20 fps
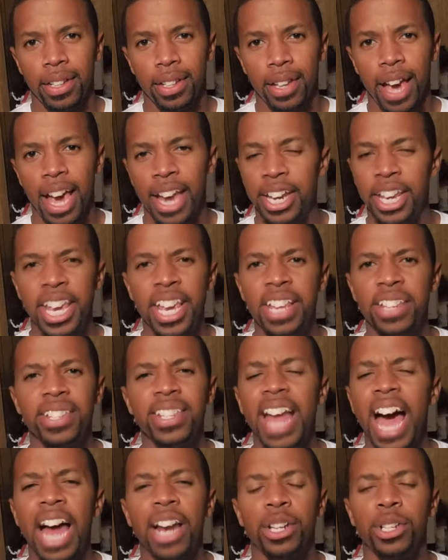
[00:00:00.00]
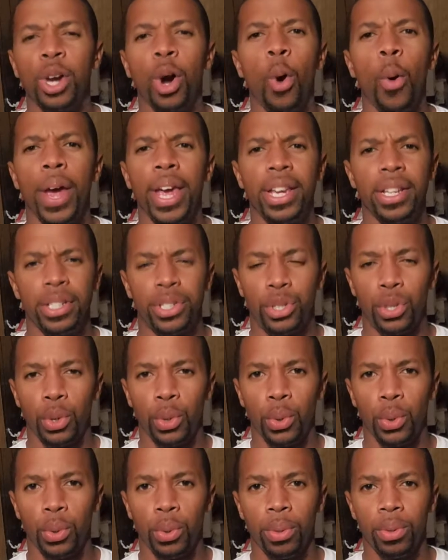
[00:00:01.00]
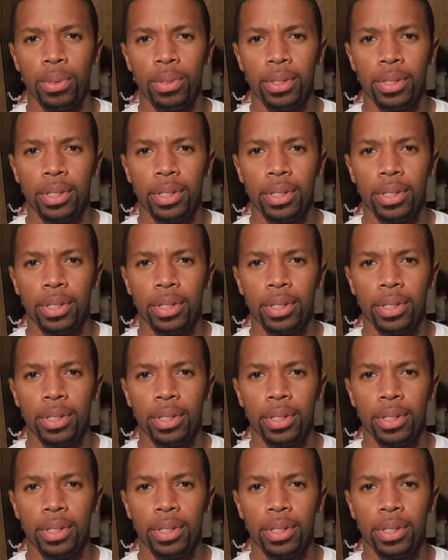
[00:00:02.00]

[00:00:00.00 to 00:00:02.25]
And he's not going to